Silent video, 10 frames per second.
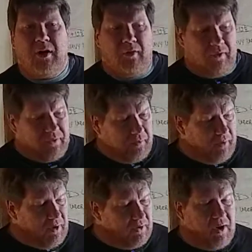I always
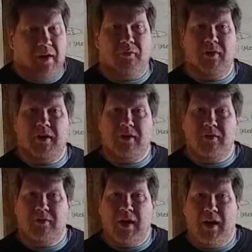appreciate it when you
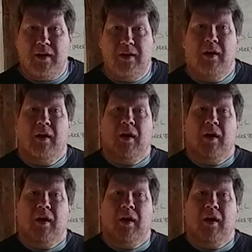do that.